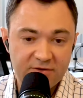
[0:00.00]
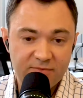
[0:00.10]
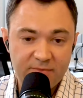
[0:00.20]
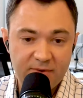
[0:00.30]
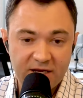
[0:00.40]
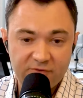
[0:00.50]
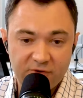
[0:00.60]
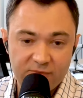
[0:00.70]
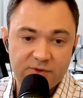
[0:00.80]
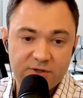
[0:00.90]
You'll be back and
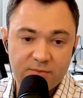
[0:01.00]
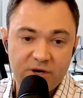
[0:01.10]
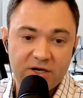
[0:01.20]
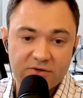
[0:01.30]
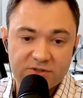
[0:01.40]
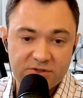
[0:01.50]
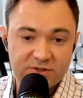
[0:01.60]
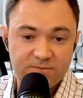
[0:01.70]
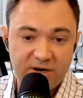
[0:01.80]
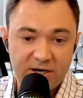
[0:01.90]
forth between your breakers. So
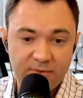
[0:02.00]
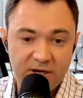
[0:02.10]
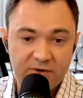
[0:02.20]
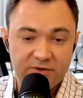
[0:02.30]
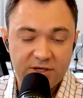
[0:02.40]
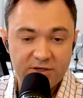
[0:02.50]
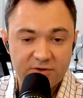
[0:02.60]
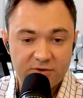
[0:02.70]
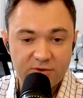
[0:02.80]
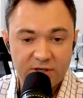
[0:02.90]
just spread them out in your
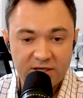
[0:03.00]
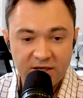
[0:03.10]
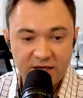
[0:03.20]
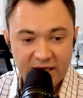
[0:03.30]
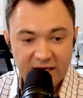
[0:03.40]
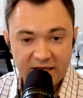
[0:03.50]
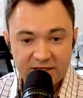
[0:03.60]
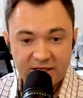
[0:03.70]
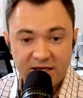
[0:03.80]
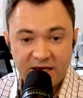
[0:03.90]
unit, and
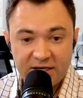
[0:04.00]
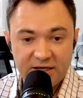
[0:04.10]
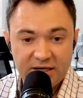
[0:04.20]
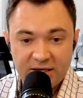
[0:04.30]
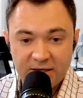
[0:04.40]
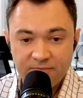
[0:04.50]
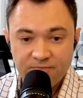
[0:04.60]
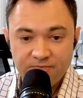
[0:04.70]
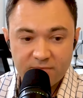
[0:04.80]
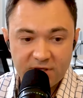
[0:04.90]
then that
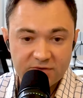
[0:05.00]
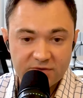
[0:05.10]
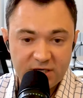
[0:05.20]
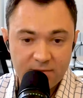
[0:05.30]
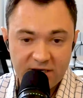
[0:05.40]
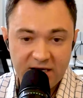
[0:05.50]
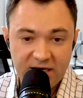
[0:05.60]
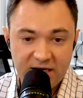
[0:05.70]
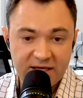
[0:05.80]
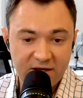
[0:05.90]
set them on
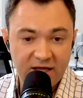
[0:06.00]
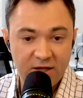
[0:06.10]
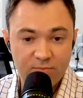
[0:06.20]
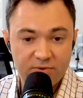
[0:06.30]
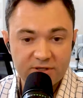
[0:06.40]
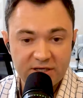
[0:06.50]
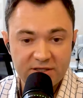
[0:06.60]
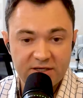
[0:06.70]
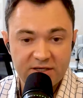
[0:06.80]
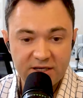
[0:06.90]
high. That'll help get
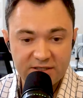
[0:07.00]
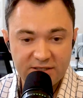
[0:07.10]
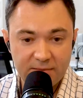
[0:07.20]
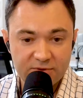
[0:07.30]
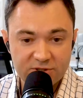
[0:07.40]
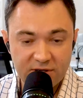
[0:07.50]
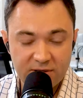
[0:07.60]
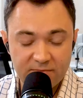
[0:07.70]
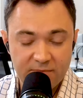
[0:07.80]
the temperature up.